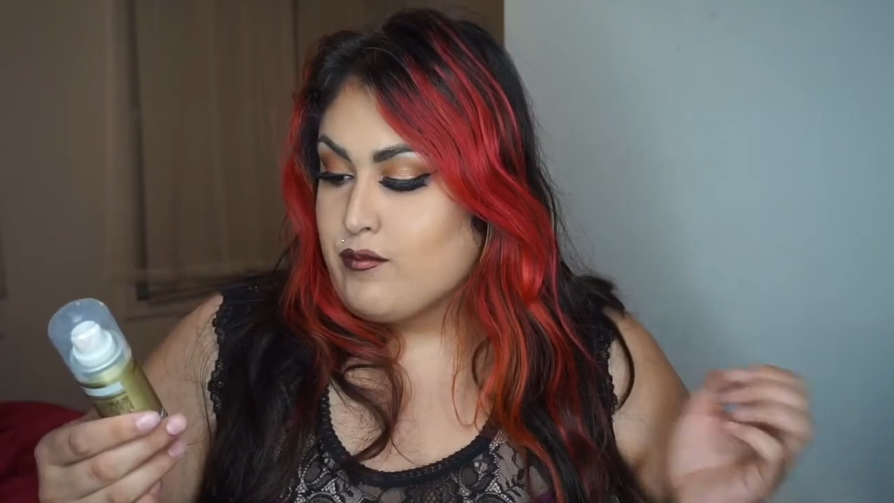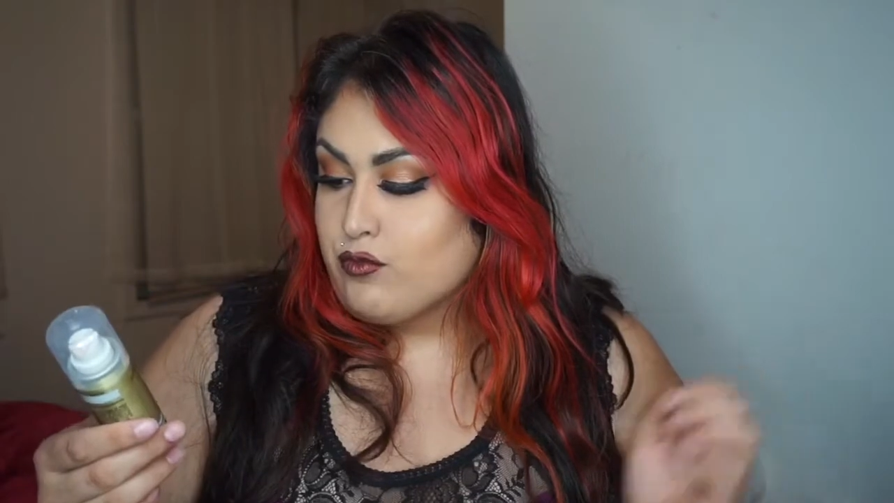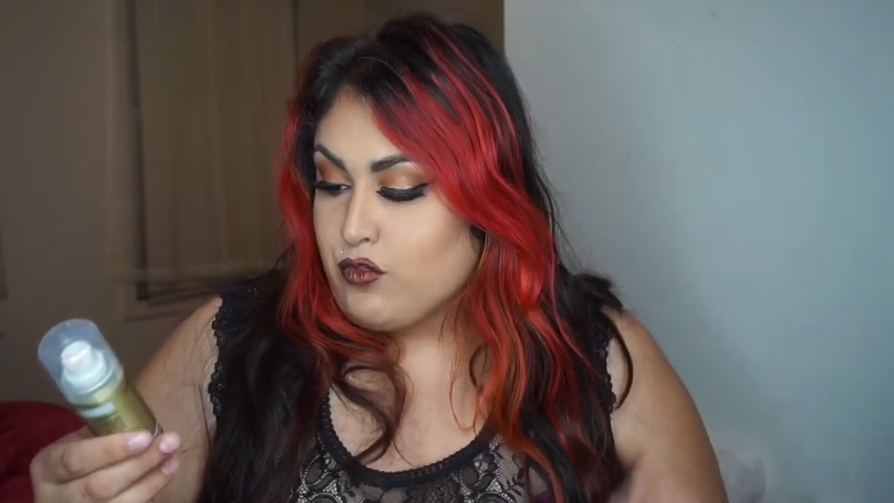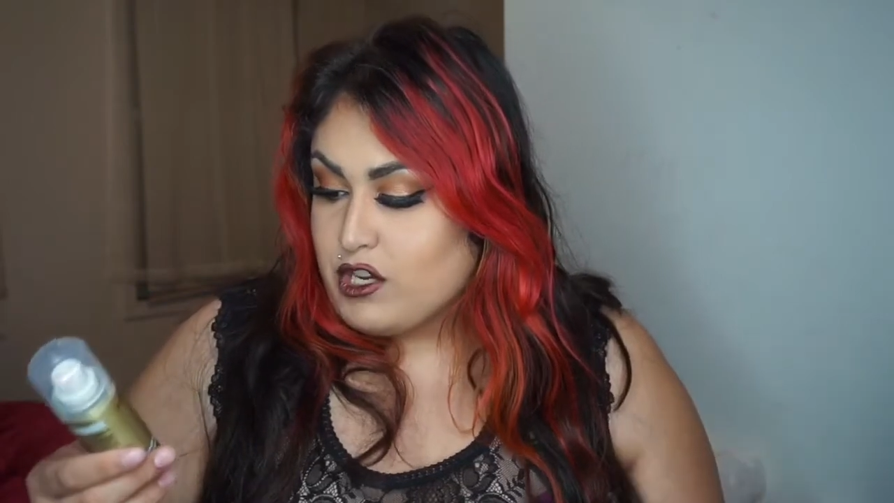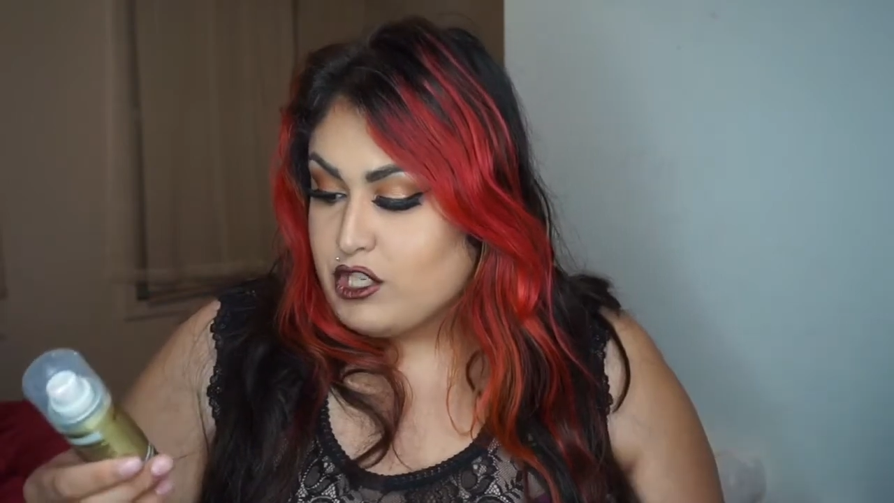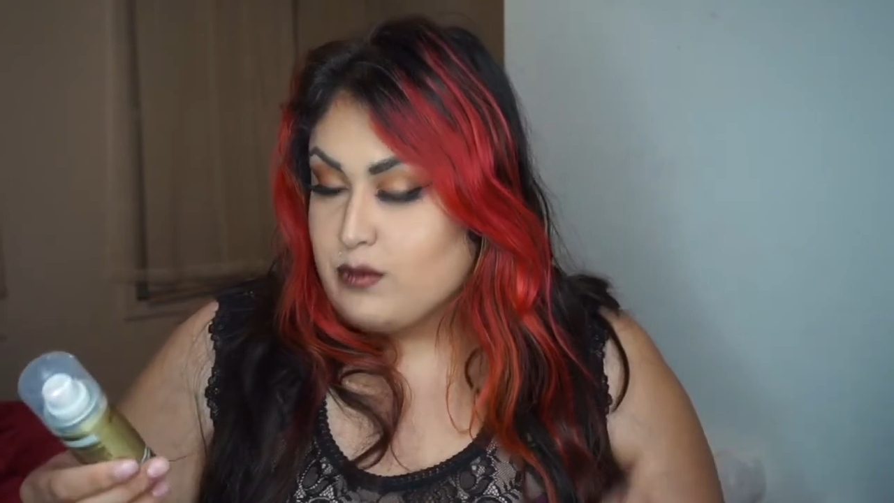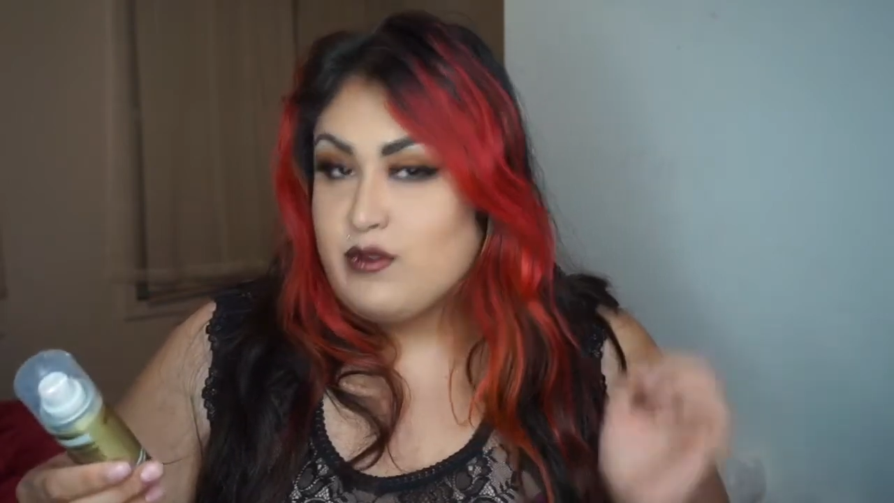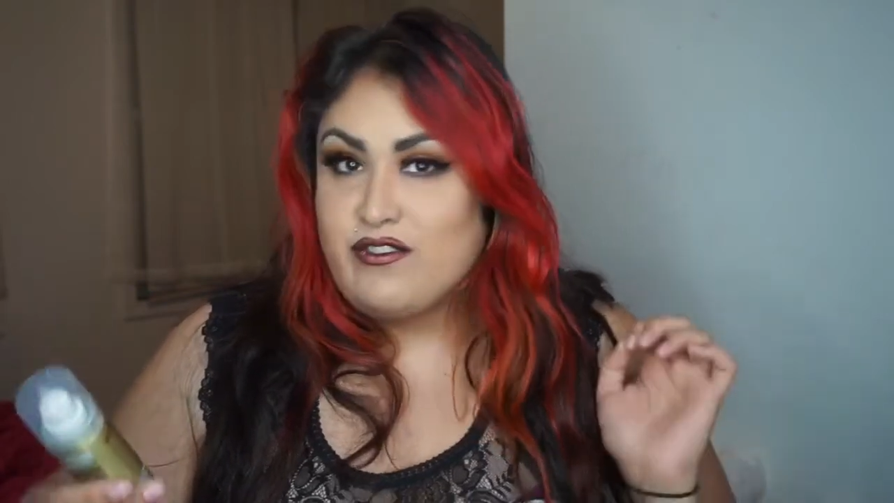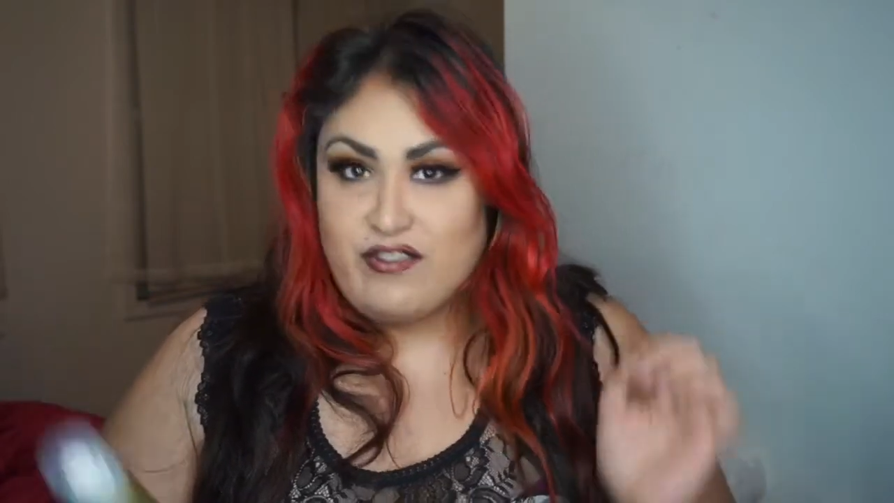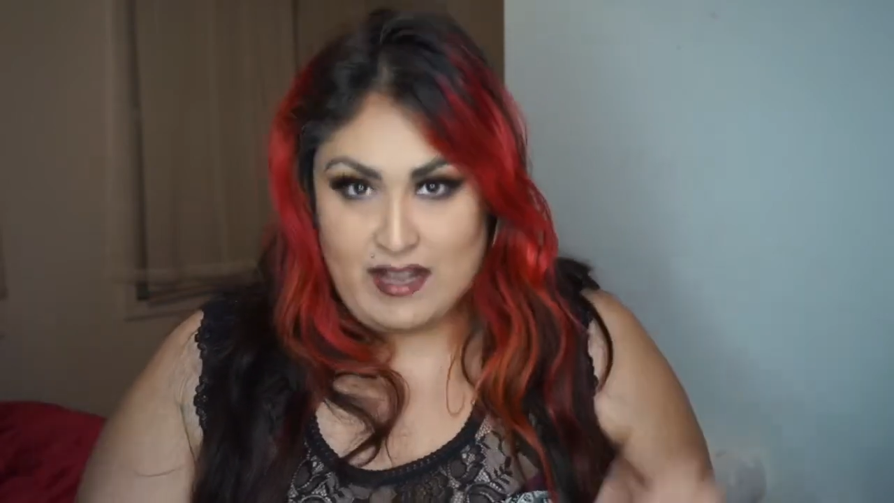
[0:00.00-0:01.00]

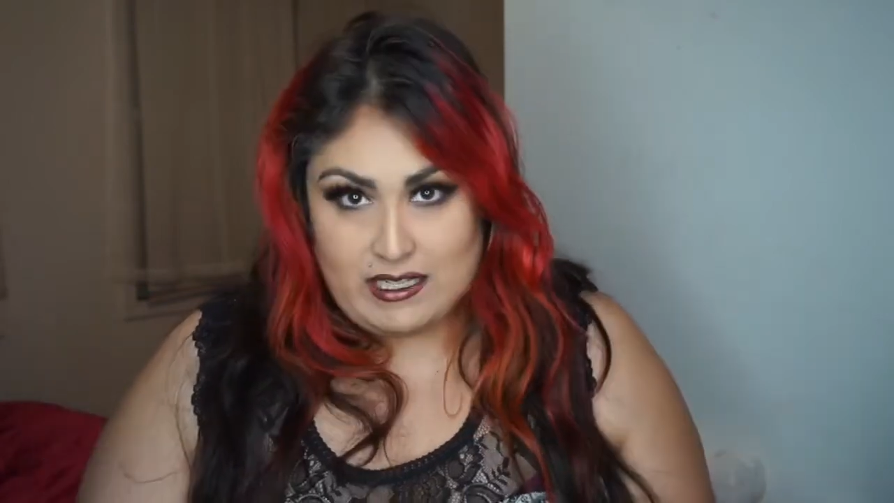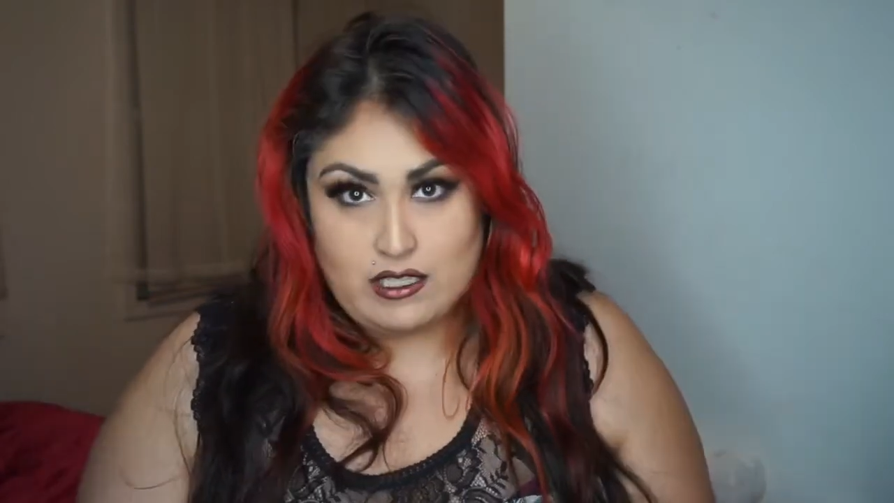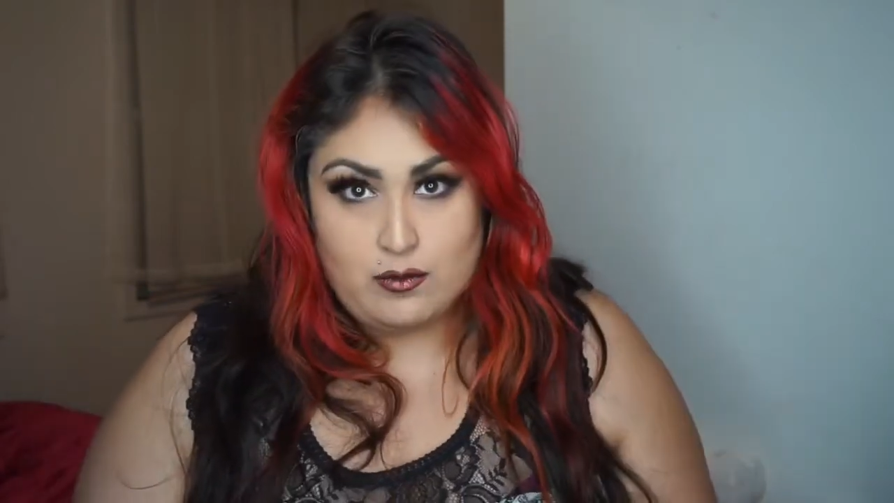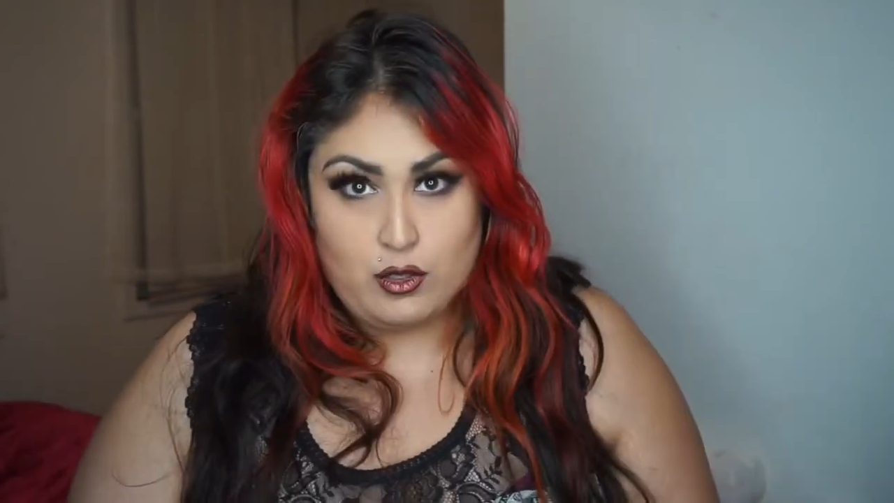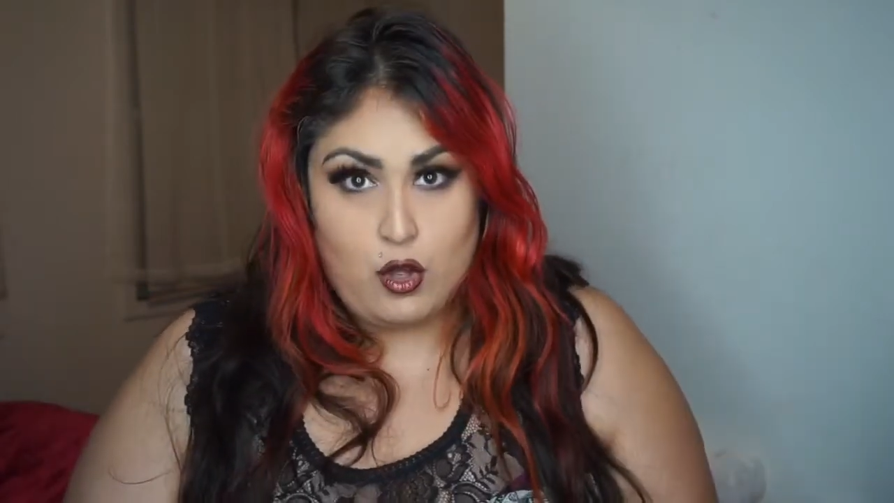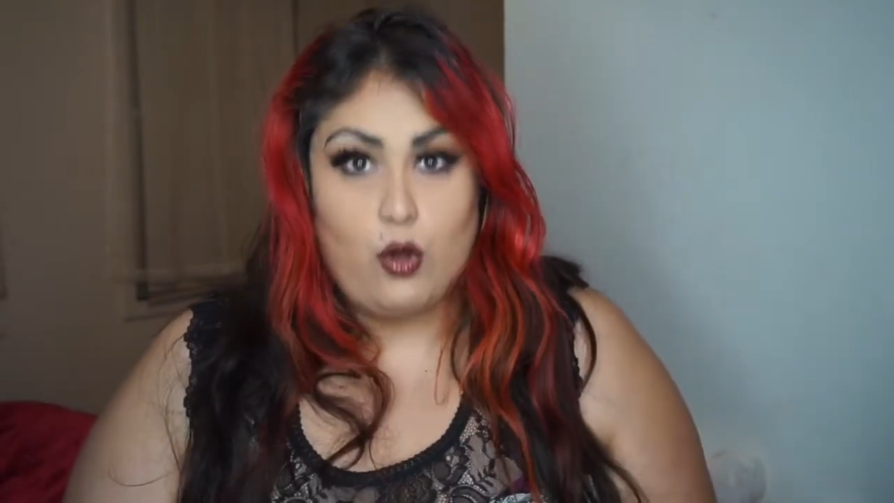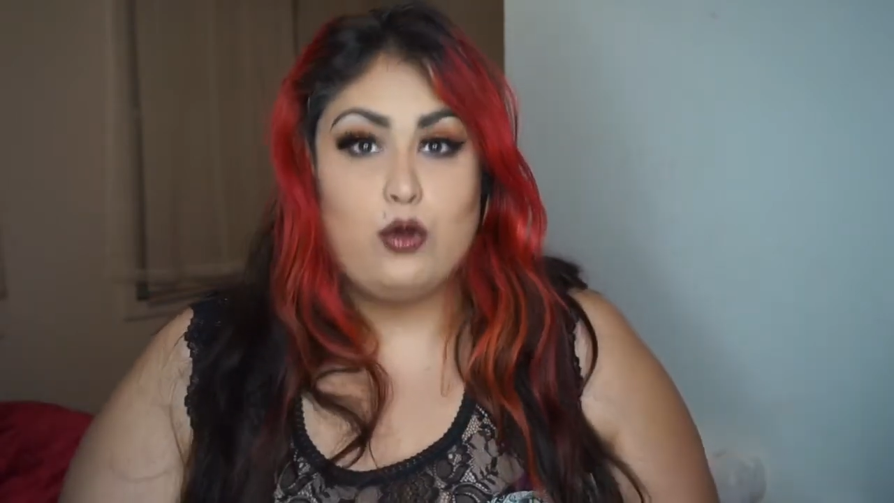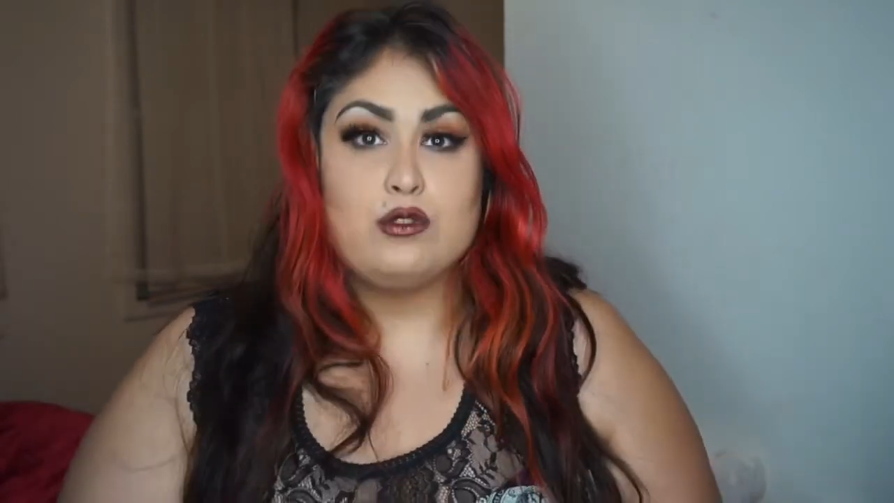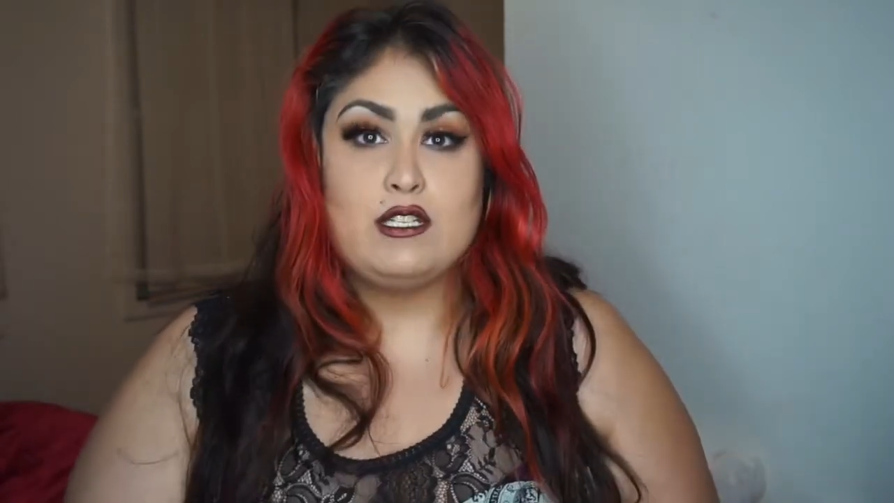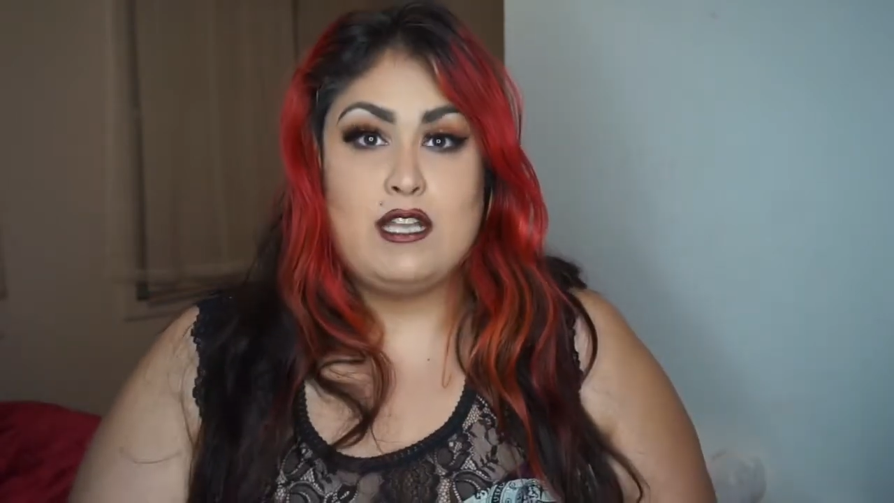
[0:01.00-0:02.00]
brushable flexible hold.